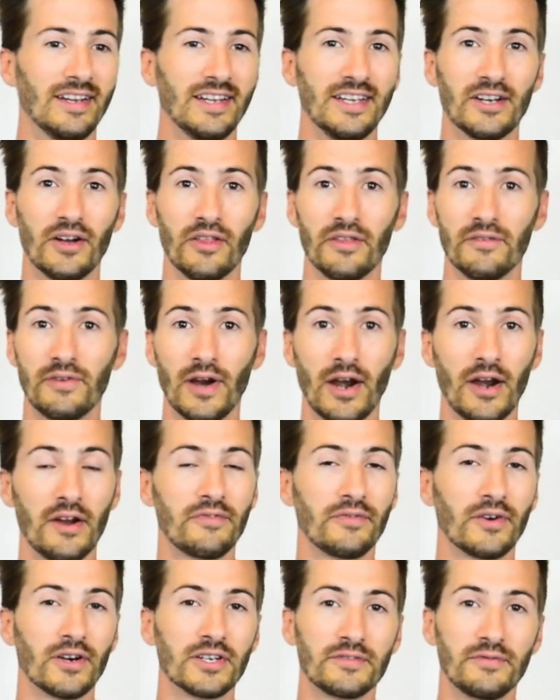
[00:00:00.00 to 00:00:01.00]
You know, the very
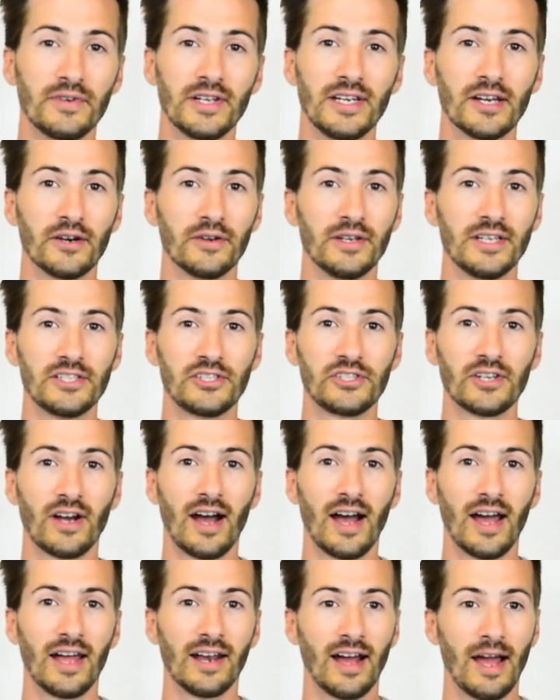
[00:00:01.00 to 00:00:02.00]
first video he
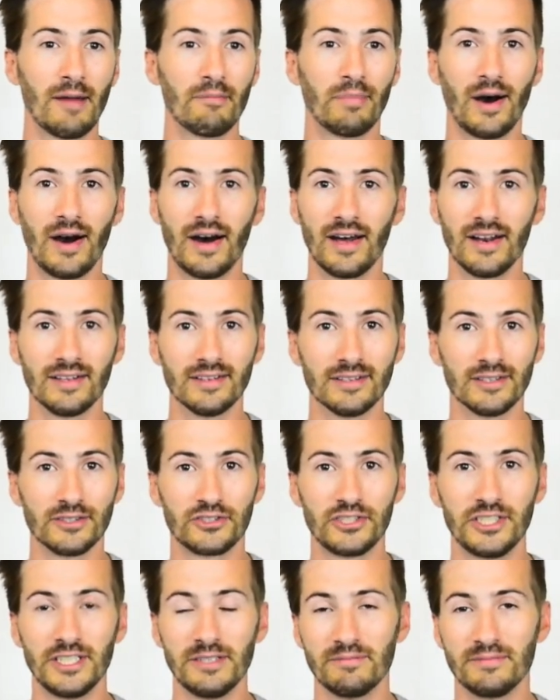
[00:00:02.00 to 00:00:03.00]
shot, I bought a little
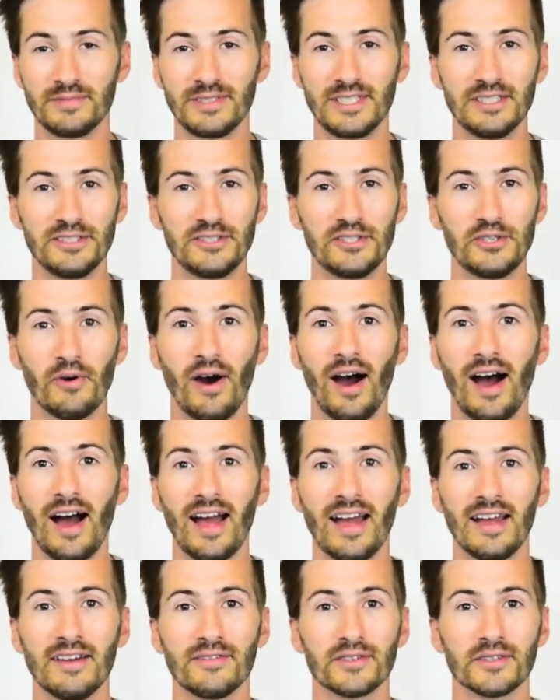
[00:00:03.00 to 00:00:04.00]
cheap
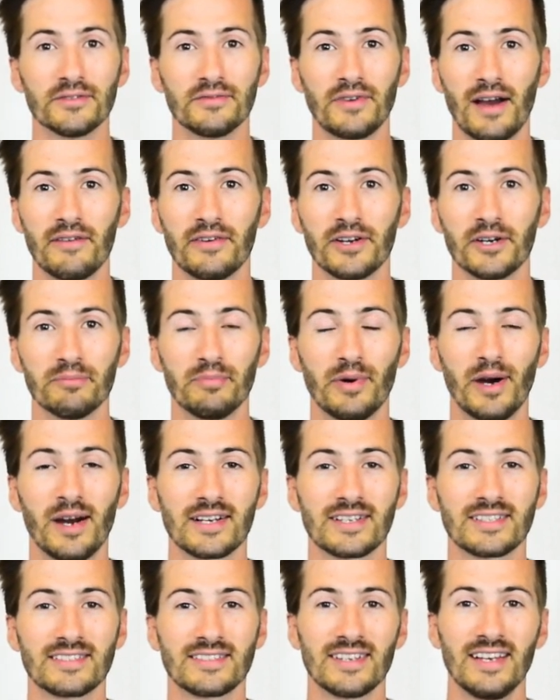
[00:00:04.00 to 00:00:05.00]
T2i for
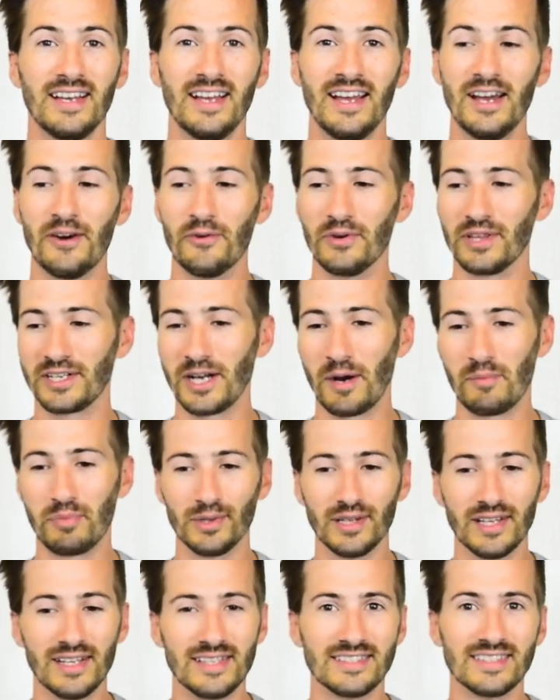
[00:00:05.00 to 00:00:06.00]
$500 with a
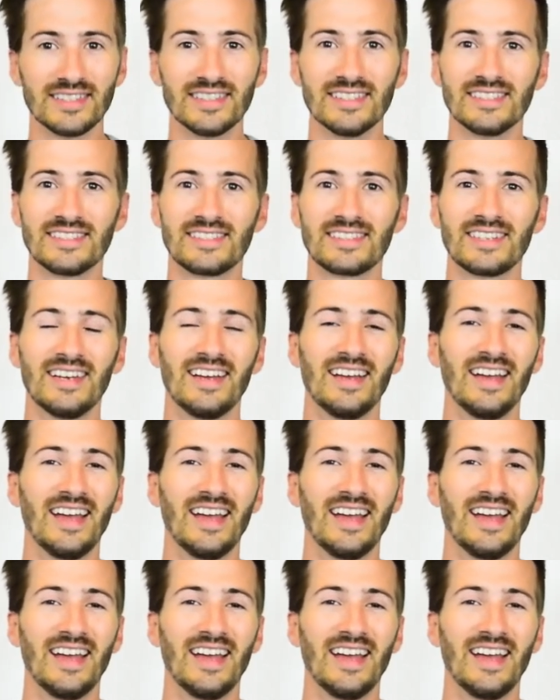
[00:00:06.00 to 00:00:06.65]
couple lenses,